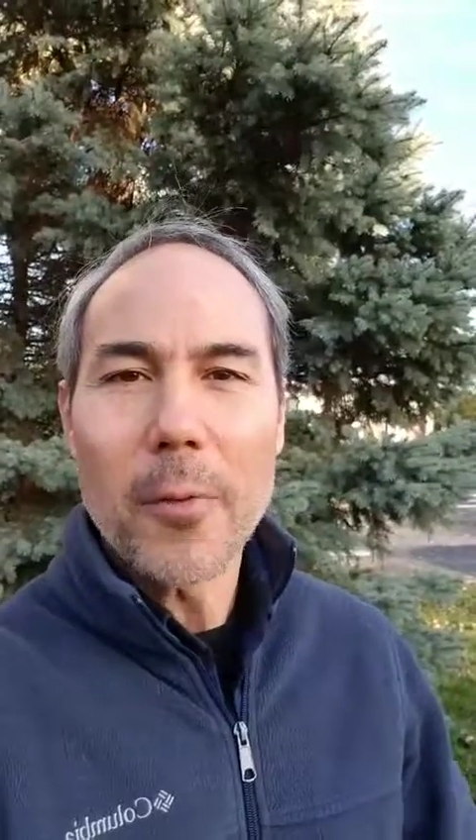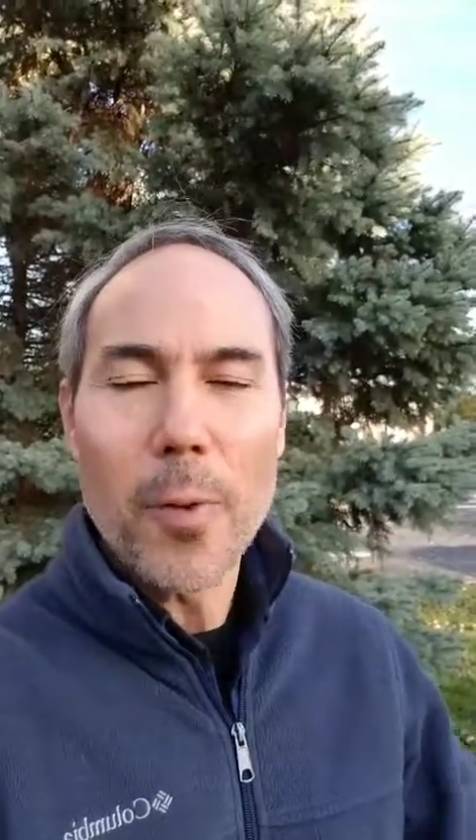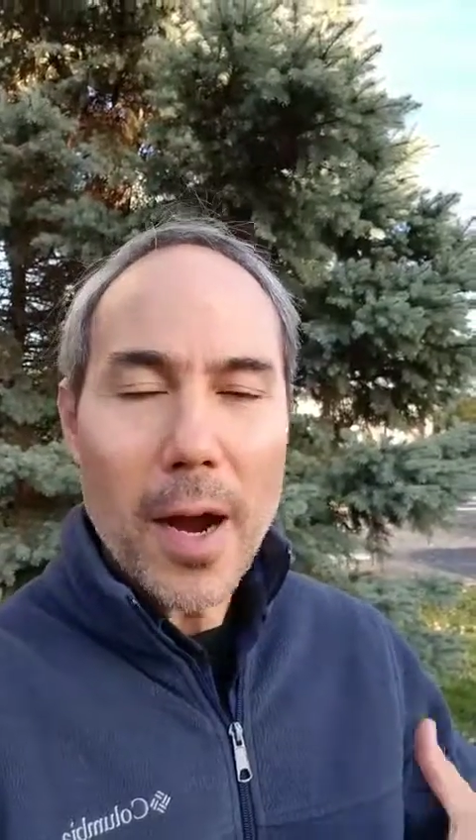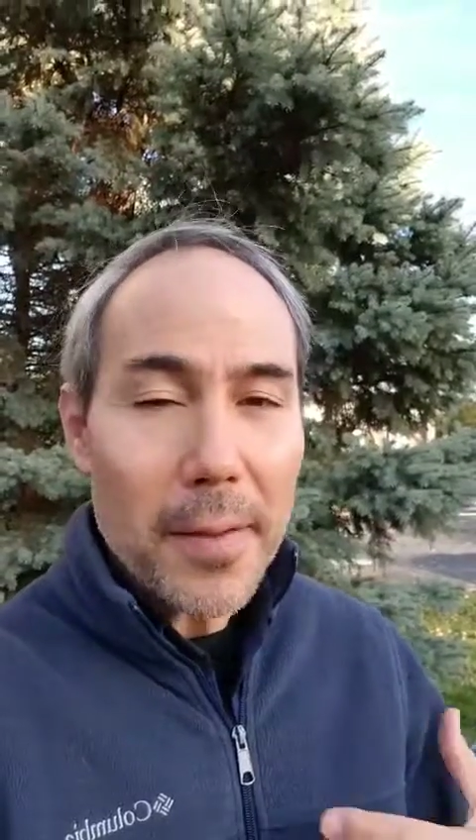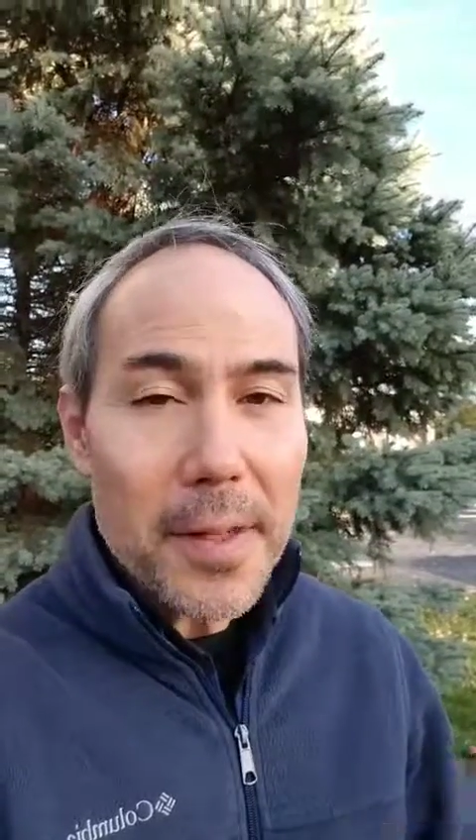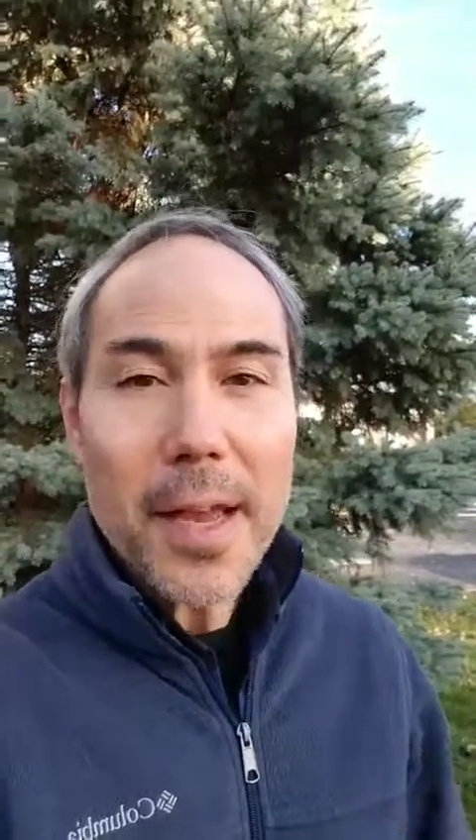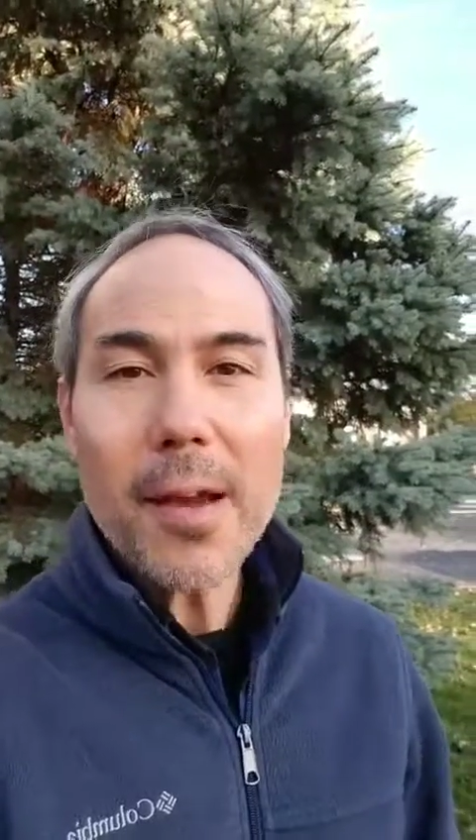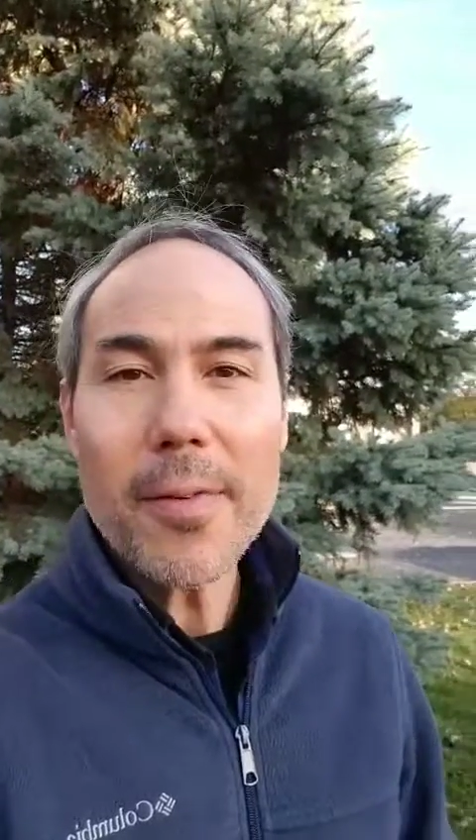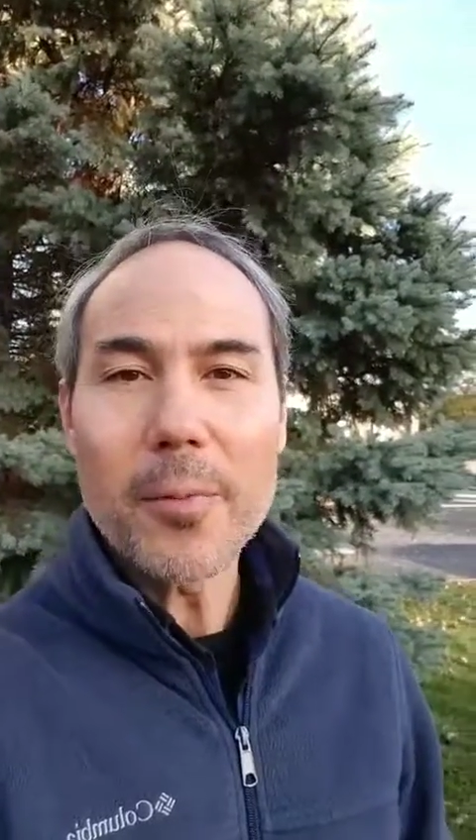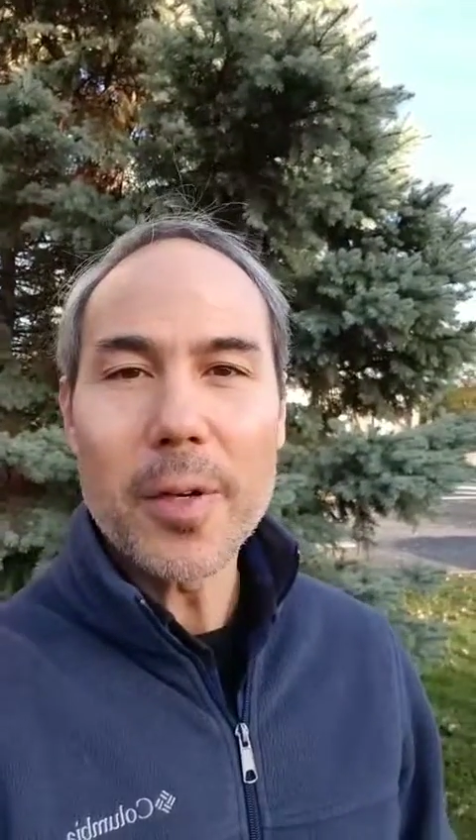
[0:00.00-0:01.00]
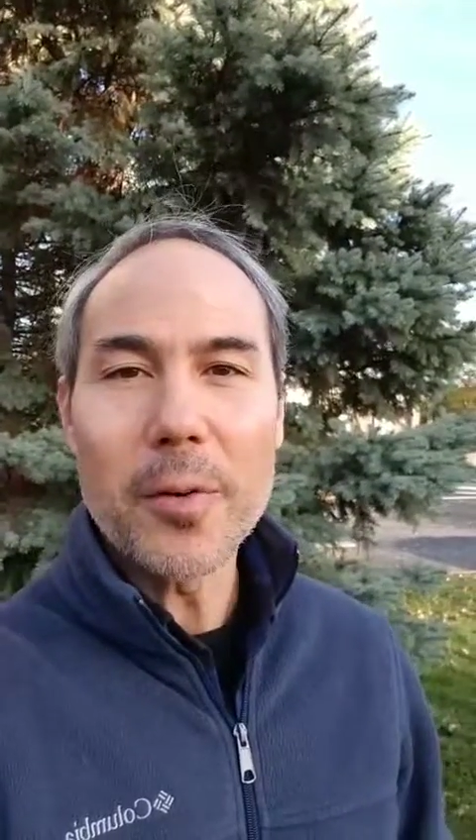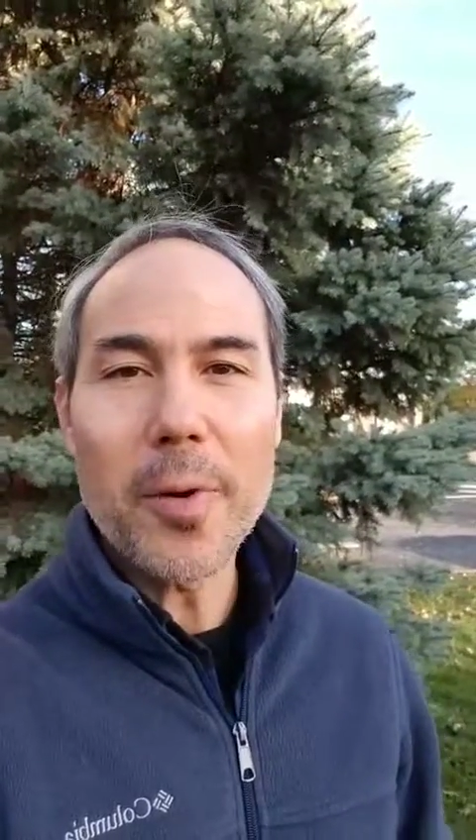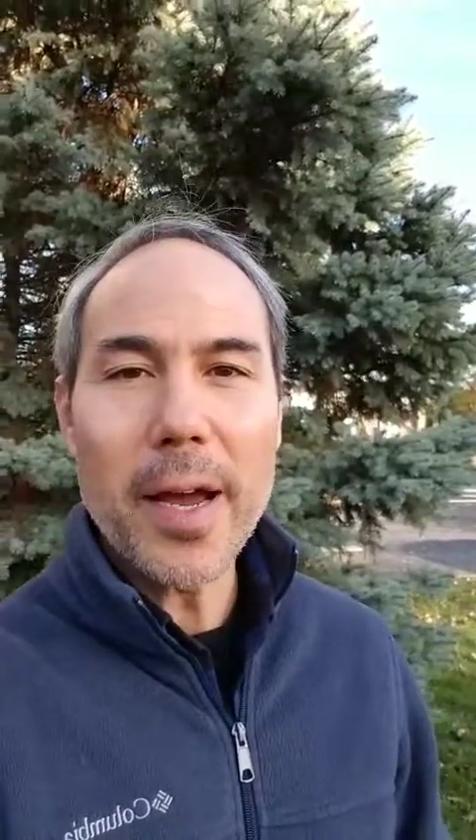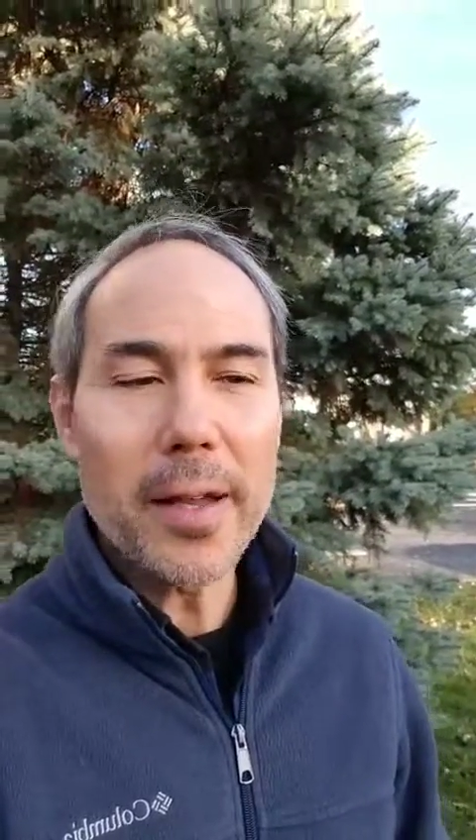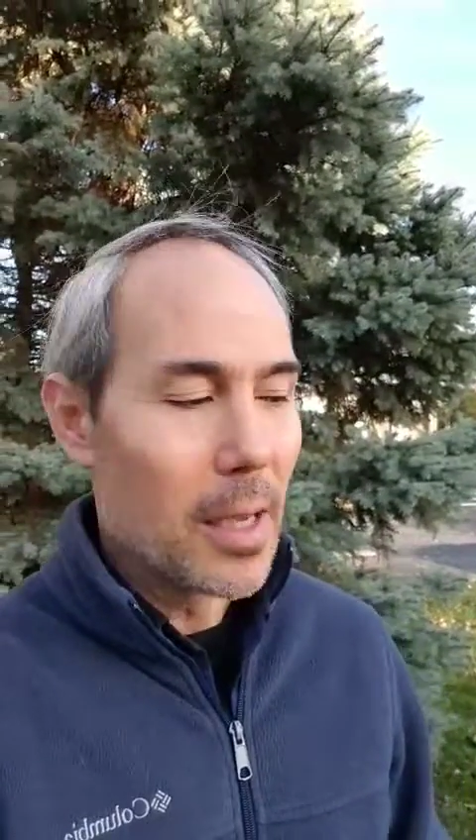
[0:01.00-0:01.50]
rather than having
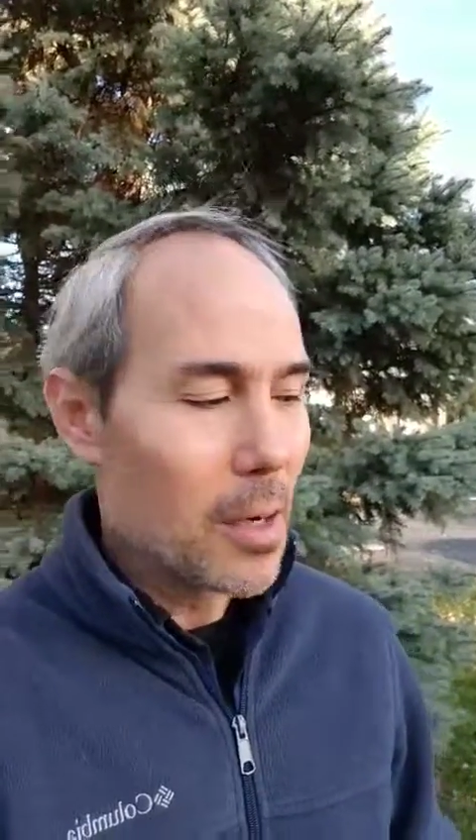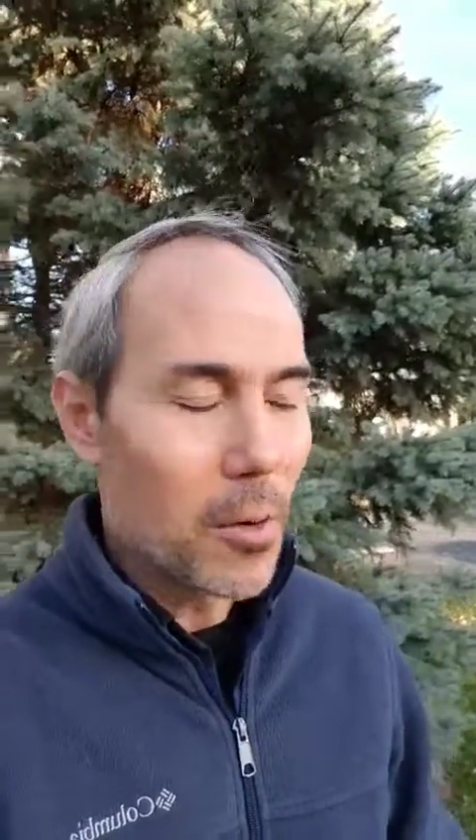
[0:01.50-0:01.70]
regret